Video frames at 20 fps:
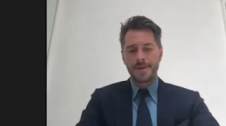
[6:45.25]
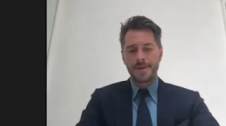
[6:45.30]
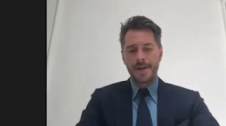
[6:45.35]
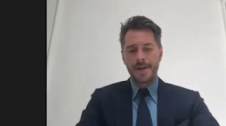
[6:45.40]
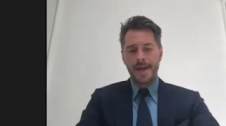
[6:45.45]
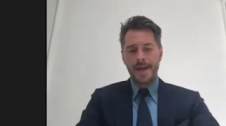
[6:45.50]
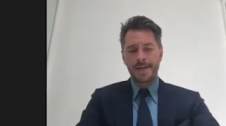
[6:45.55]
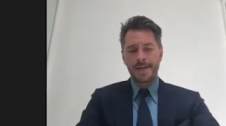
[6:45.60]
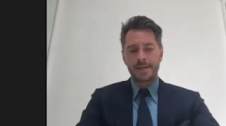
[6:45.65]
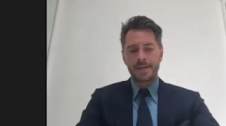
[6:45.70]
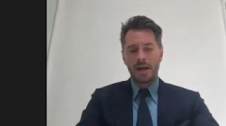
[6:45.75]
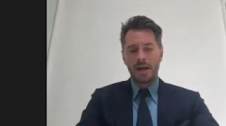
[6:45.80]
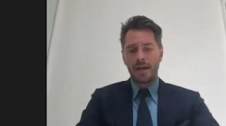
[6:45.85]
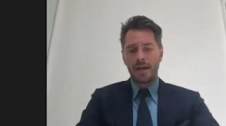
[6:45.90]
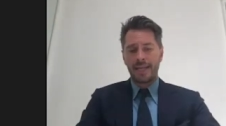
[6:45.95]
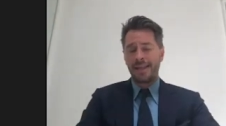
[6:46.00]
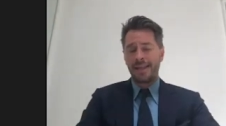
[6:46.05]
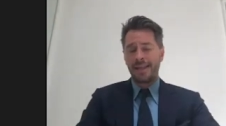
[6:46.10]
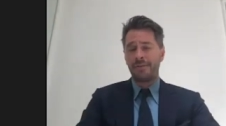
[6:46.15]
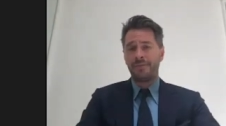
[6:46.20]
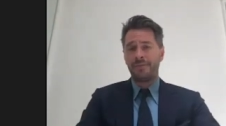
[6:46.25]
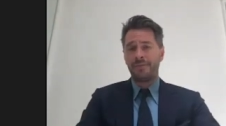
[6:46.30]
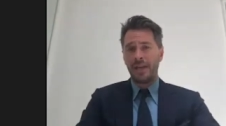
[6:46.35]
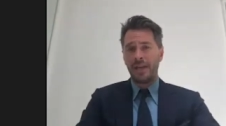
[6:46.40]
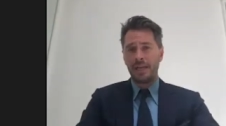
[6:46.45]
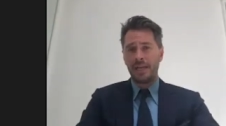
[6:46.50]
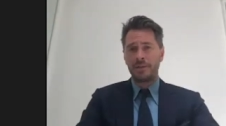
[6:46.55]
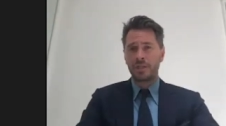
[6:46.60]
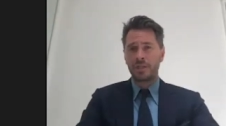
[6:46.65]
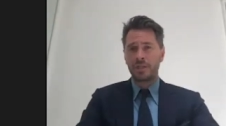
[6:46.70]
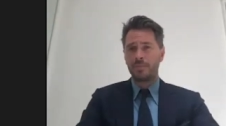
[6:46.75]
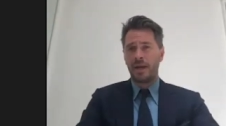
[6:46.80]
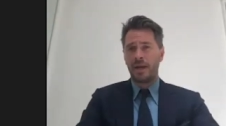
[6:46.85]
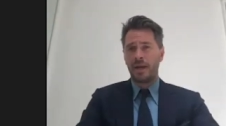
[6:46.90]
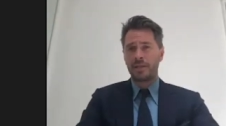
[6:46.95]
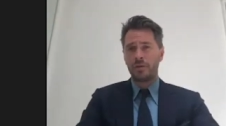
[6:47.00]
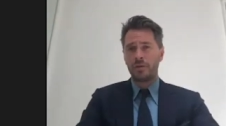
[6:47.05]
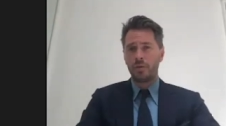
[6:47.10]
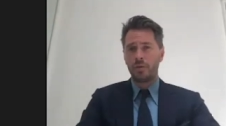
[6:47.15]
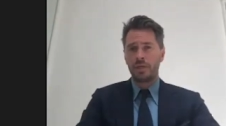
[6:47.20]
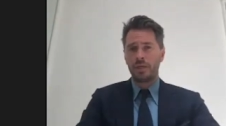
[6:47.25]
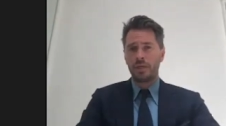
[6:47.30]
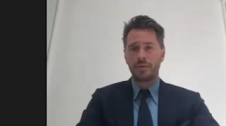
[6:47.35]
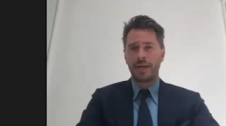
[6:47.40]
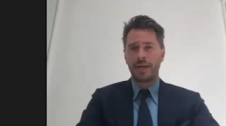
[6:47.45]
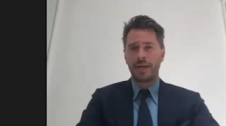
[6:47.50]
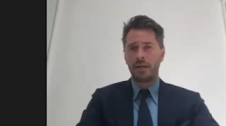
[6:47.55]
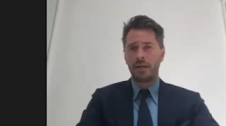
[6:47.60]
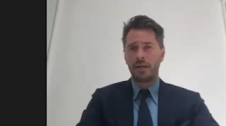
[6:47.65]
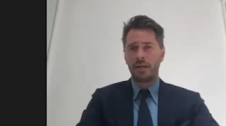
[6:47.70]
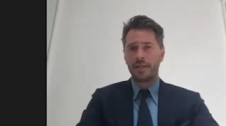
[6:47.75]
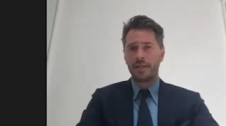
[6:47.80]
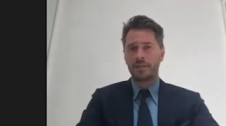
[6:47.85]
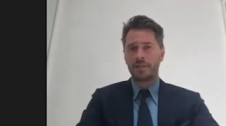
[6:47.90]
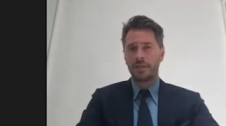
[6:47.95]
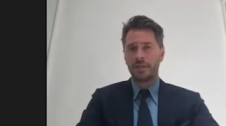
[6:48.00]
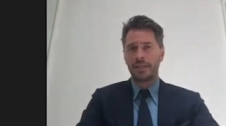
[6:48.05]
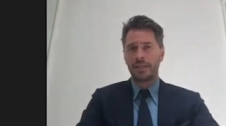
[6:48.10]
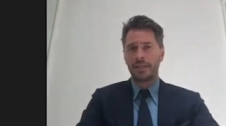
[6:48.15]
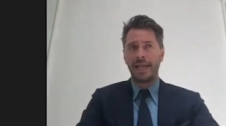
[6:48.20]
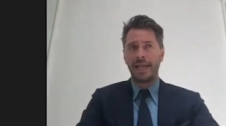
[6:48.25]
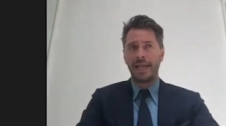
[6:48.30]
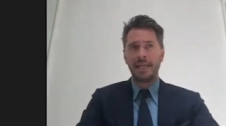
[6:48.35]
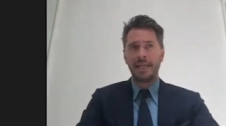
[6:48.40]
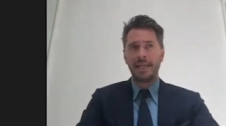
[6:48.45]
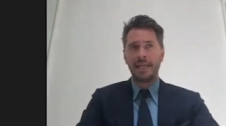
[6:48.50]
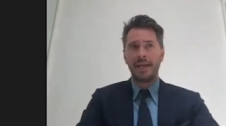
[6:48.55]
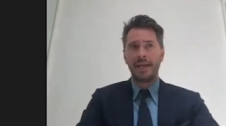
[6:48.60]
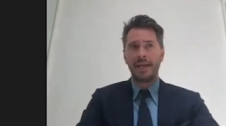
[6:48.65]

And I get the feeling just by talking to our clients on a daily